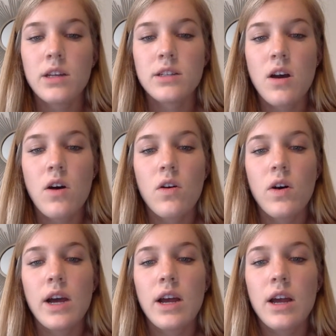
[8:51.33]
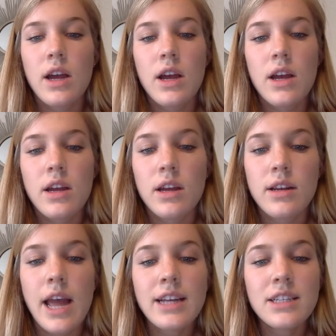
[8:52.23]
So,
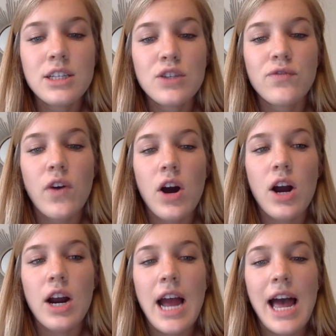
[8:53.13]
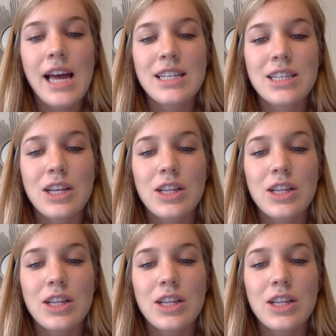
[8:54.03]
next, as far as